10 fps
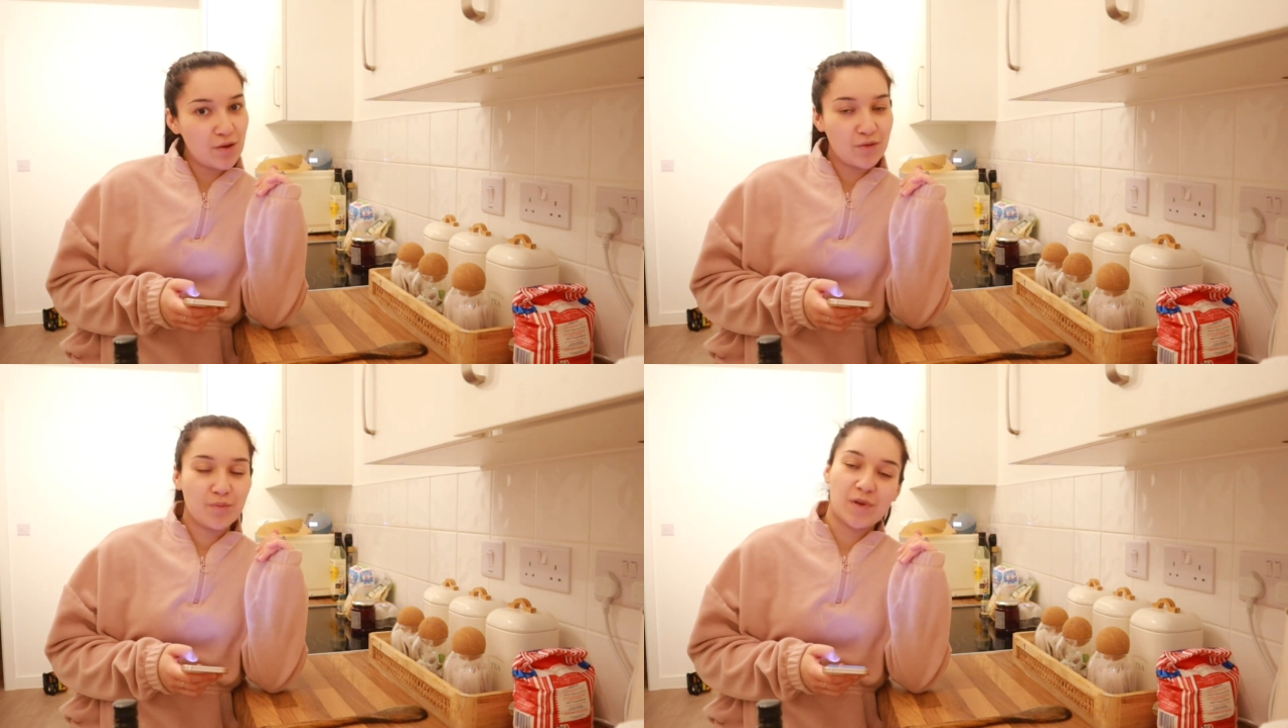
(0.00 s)

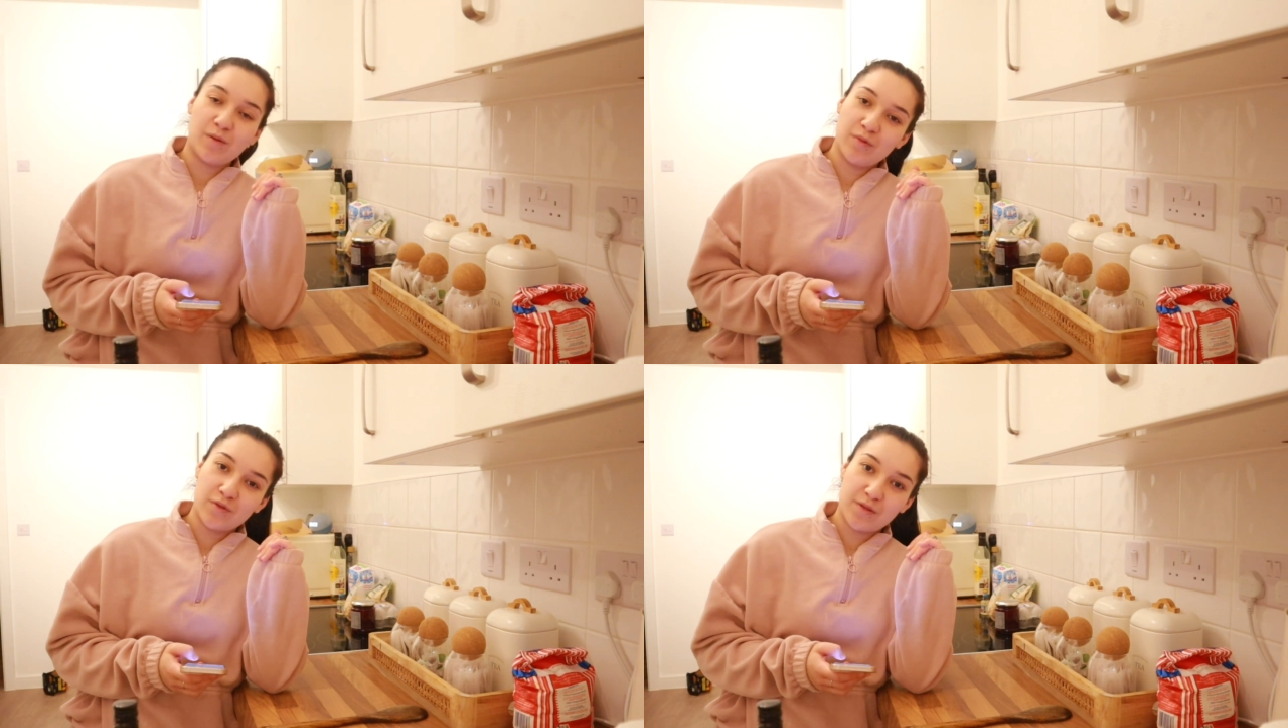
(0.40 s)
of
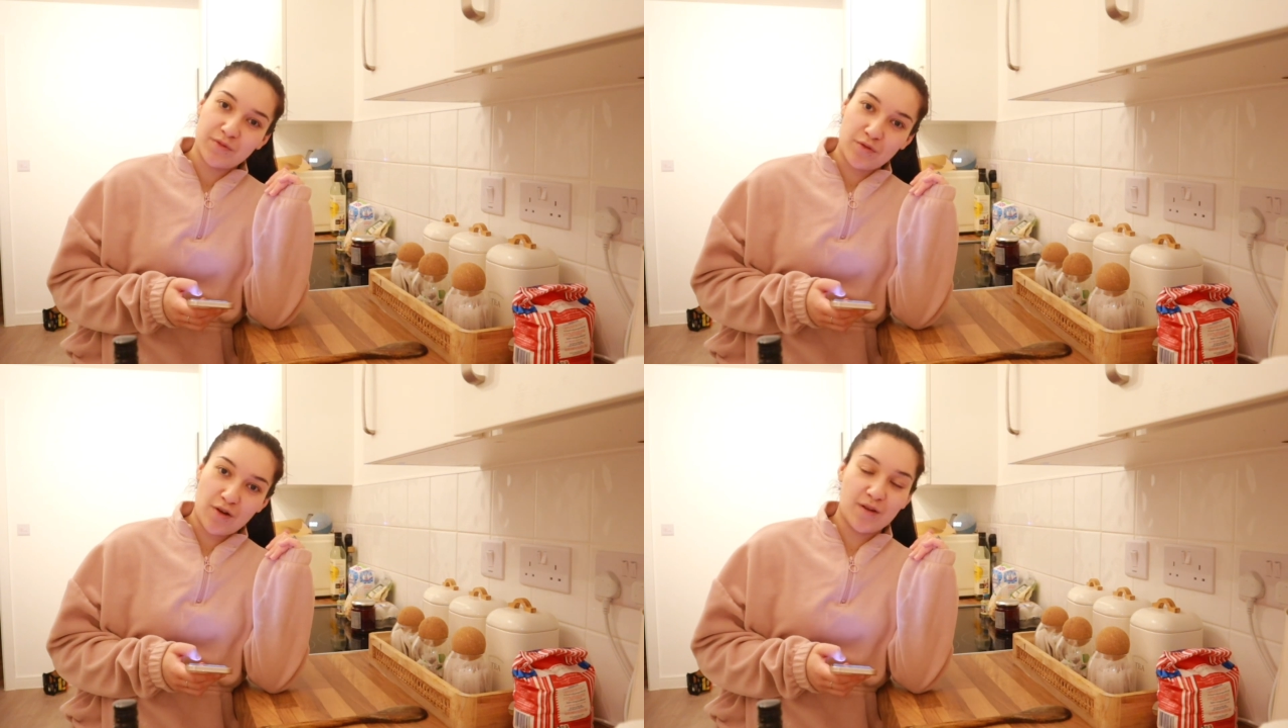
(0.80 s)
people
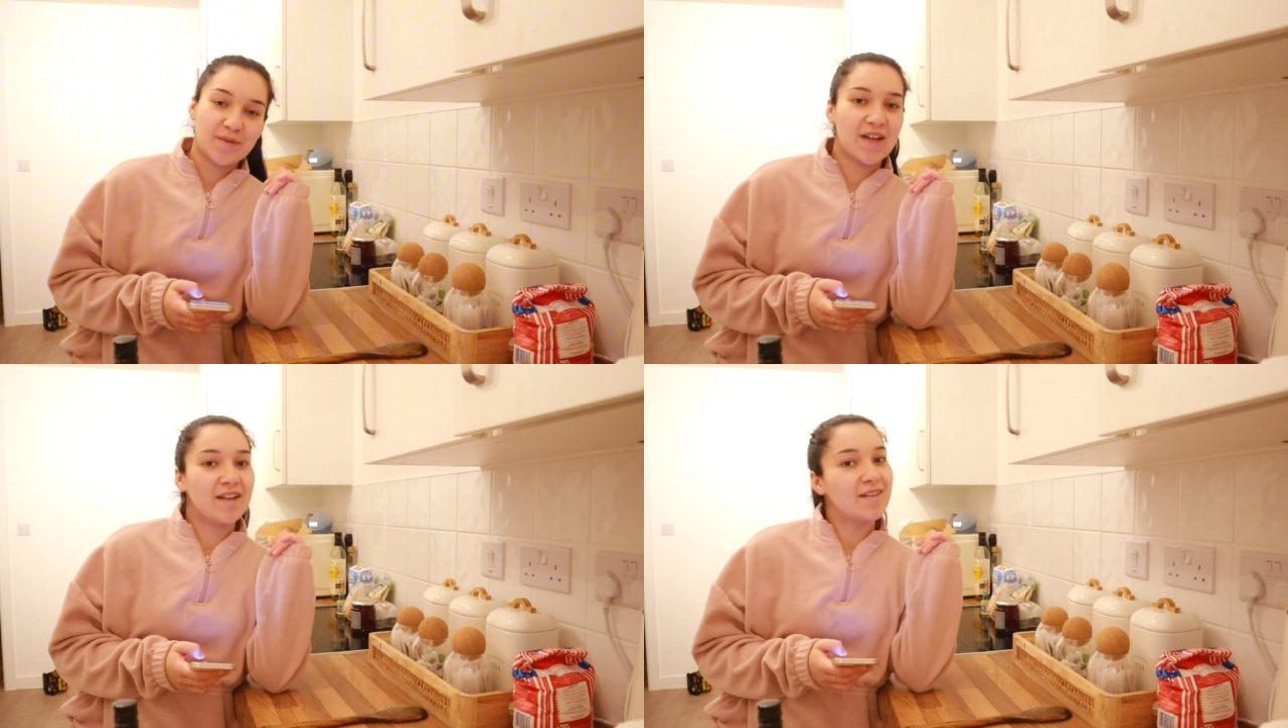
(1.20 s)

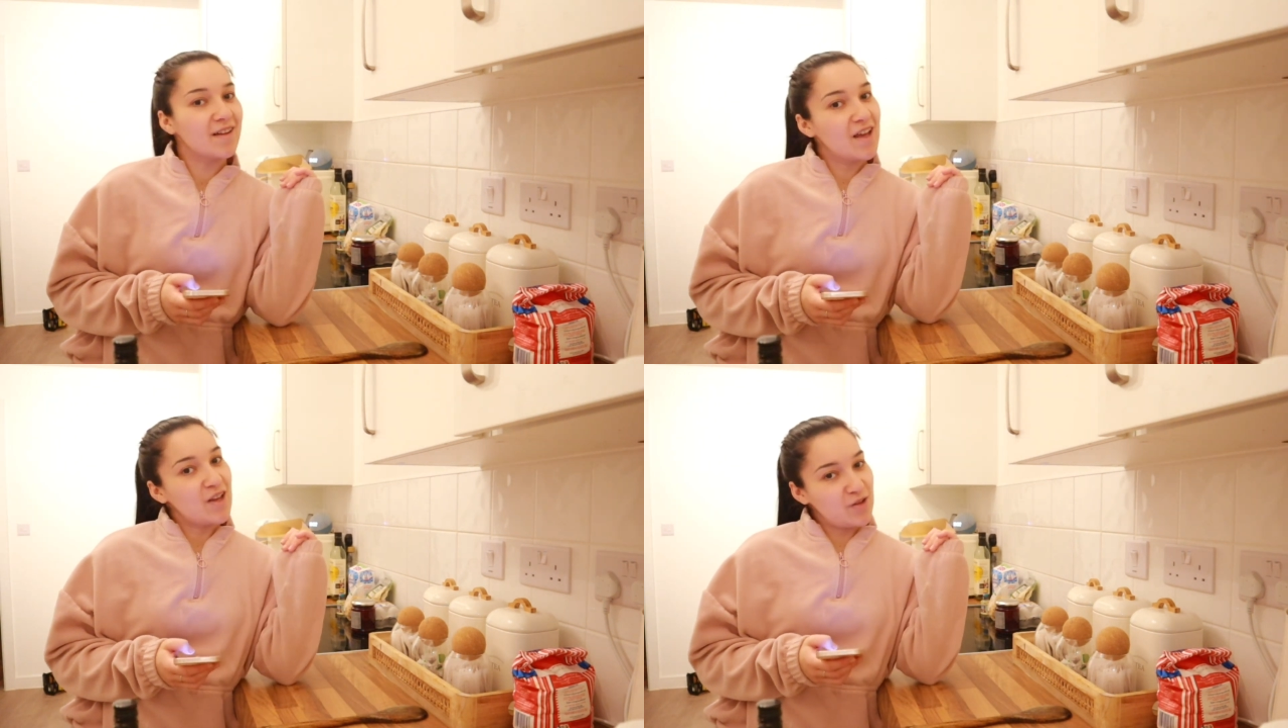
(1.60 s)
subscribed and
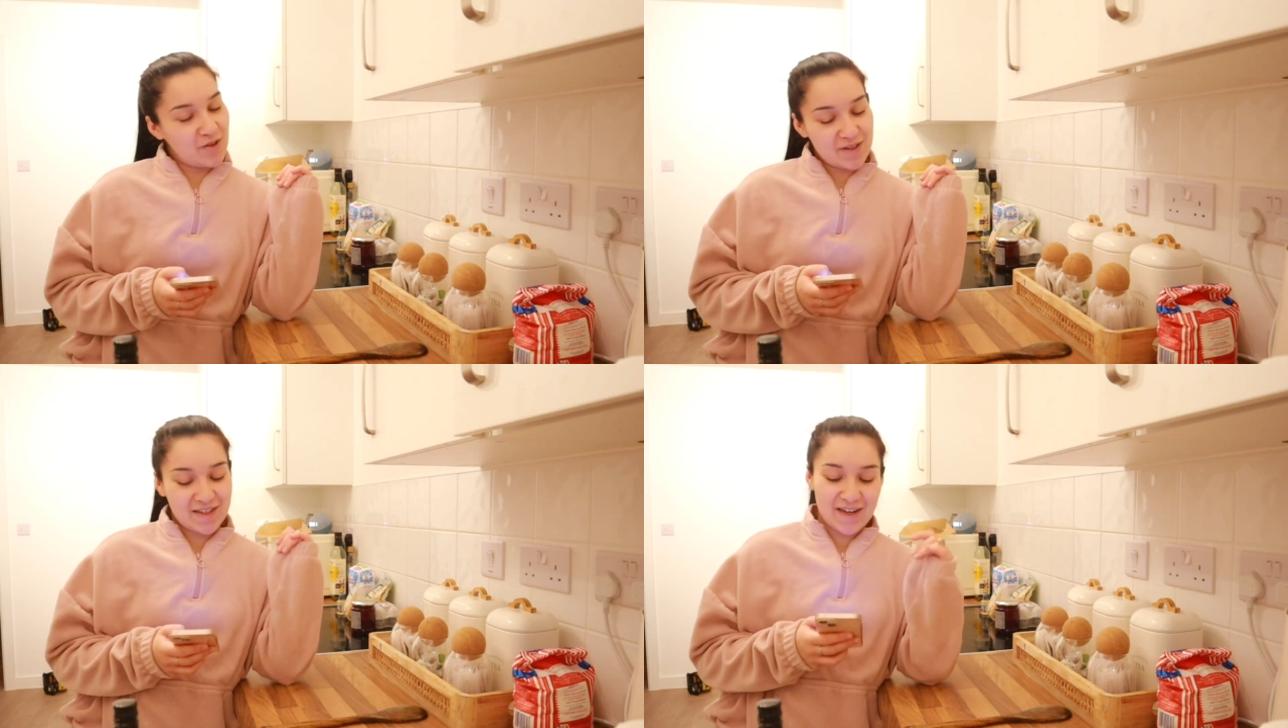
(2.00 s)
you
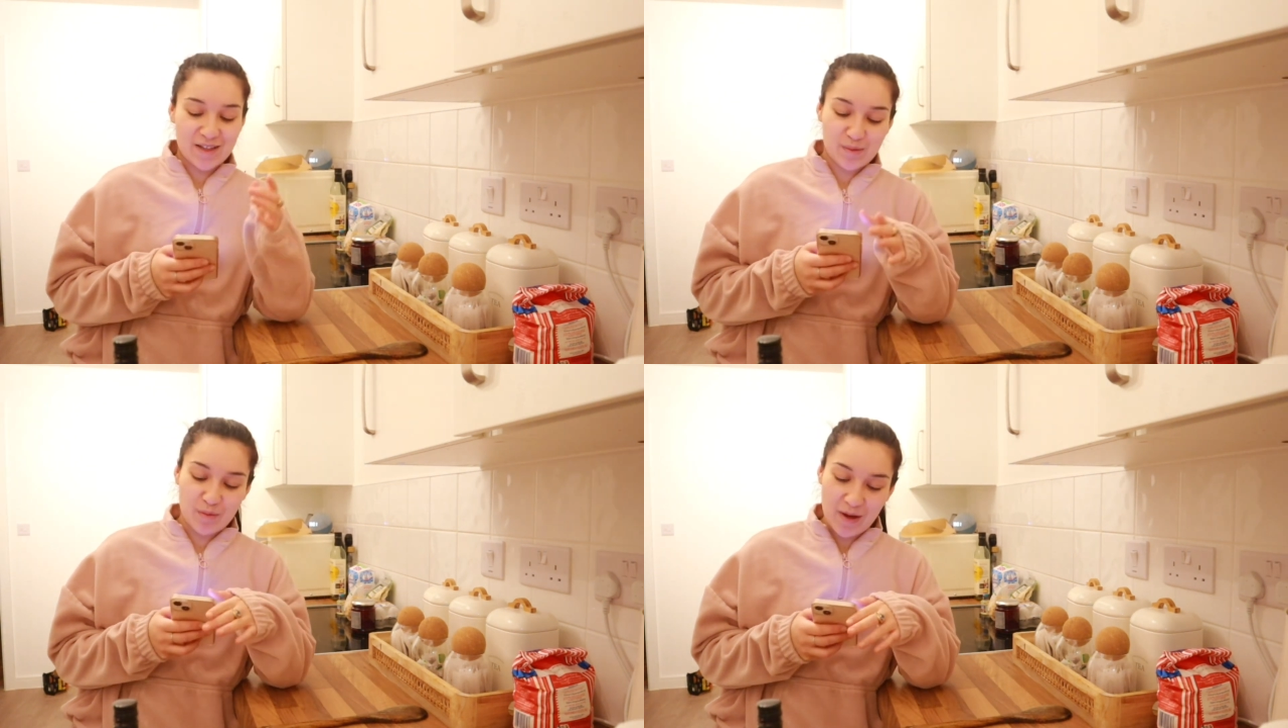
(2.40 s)
guys can
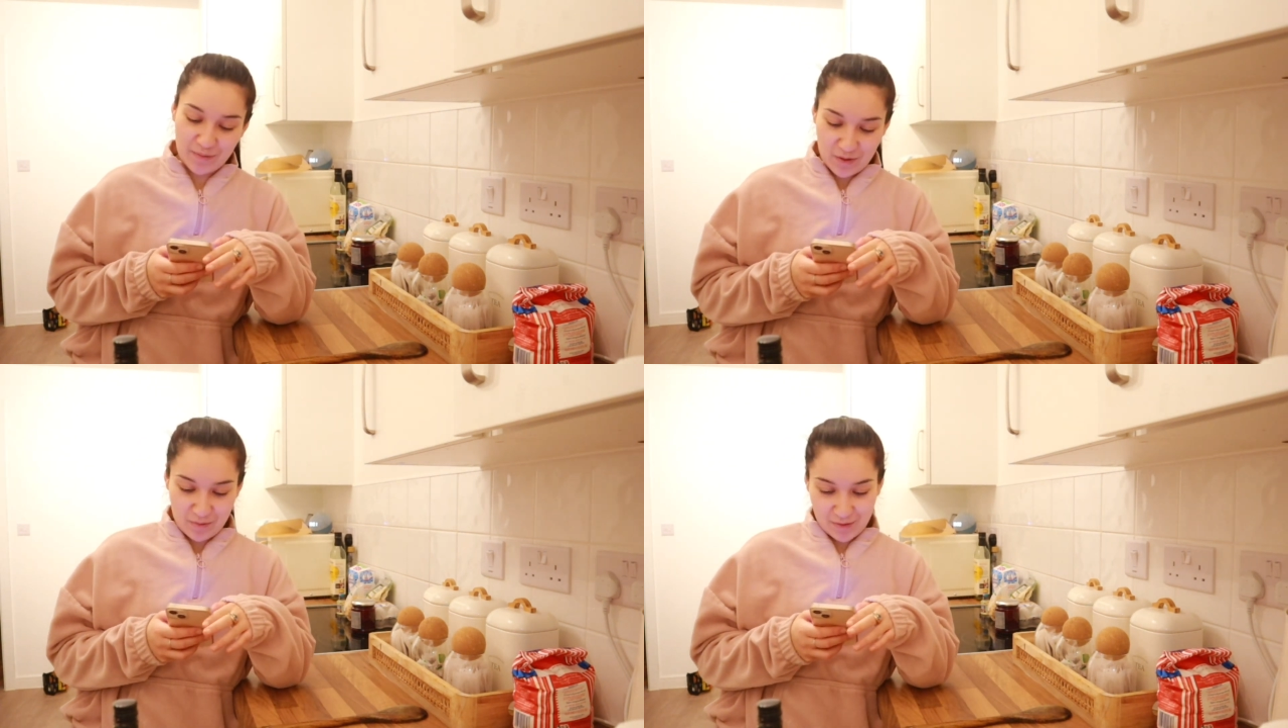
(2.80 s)
ask me
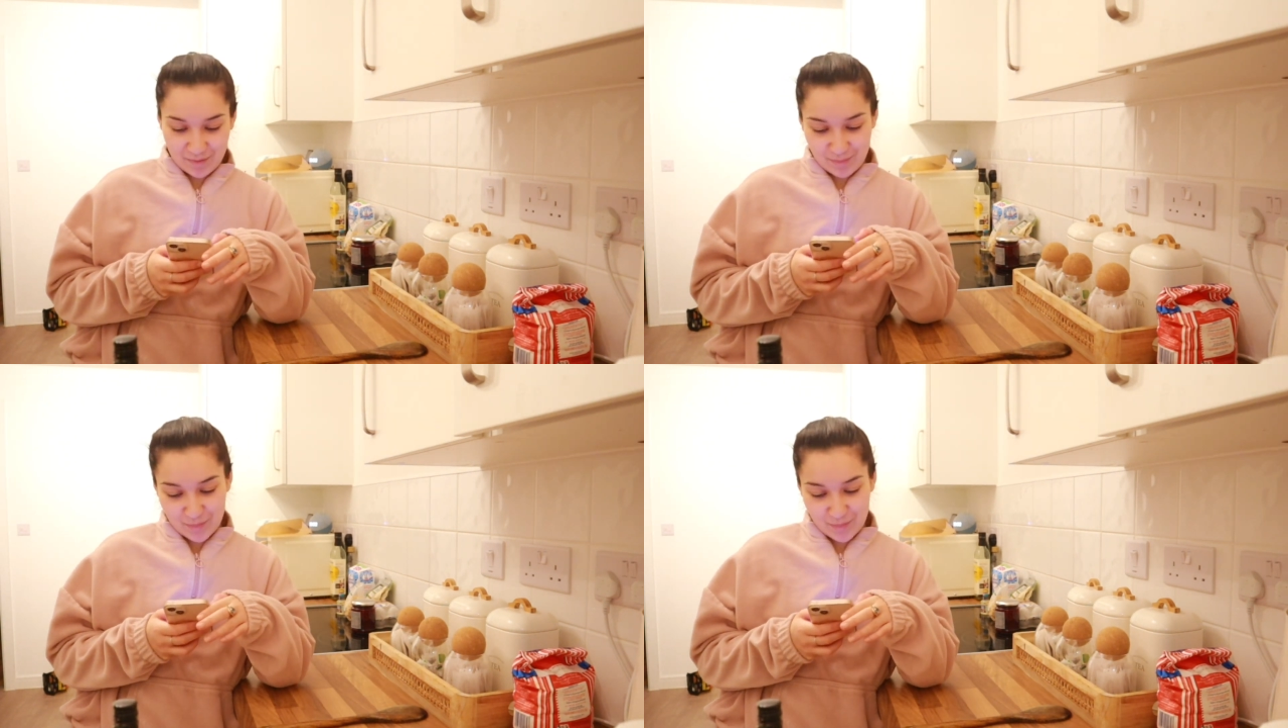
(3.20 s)
whatever you want,